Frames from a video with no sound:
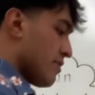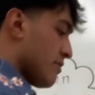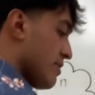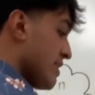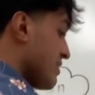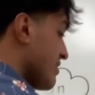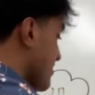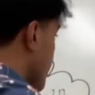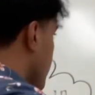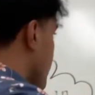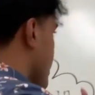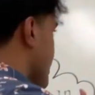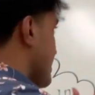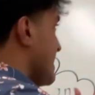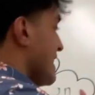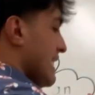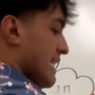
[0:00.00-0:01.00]
let's start with
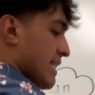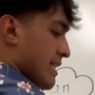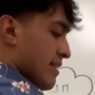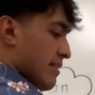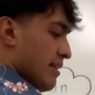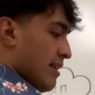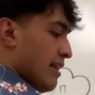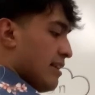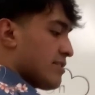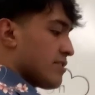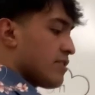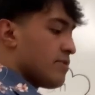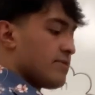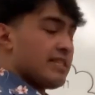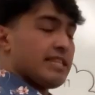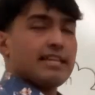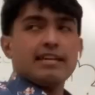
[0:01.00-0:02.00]
T.
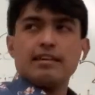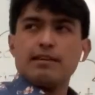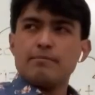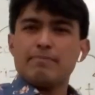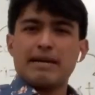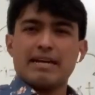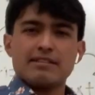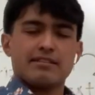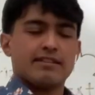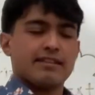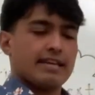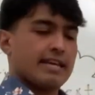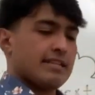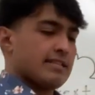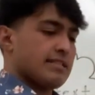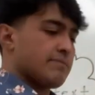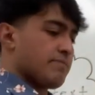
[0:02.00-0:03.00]
So thinking back to the
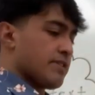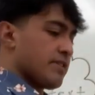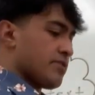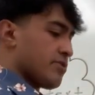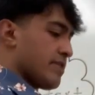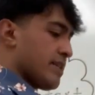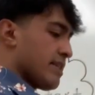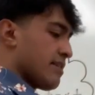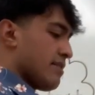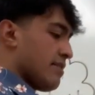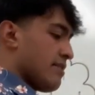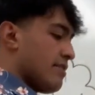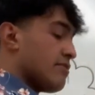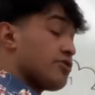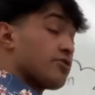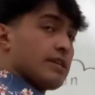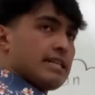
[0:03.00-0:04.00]
Gettysburg
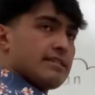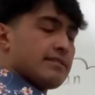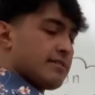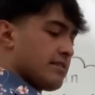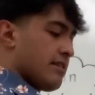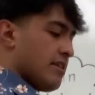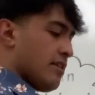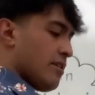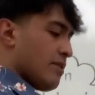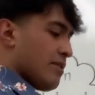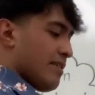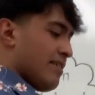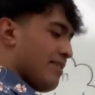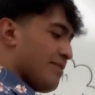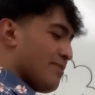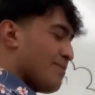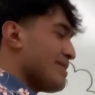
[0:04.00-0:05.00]
Address,
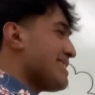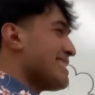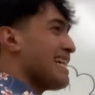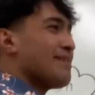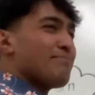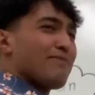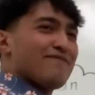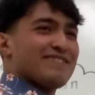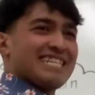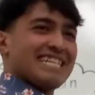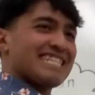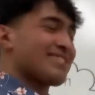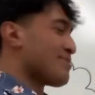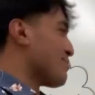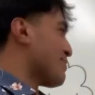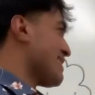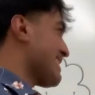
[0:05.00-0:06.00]
what type of text
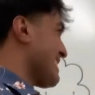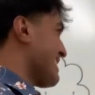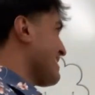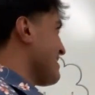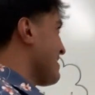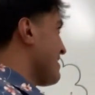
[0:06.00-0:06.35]
was it?